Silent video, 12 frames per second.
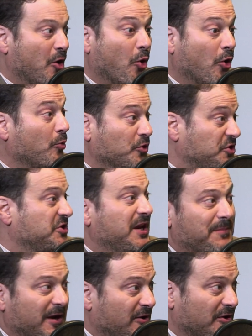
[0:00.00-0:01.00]
or we'll just
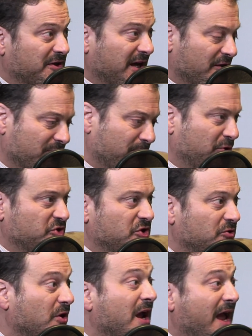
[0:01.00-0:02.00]
keep you out altogether and push
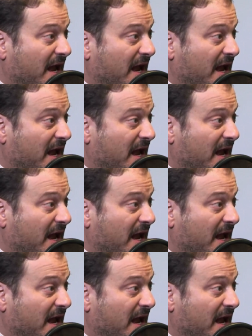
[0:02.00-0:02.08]
you,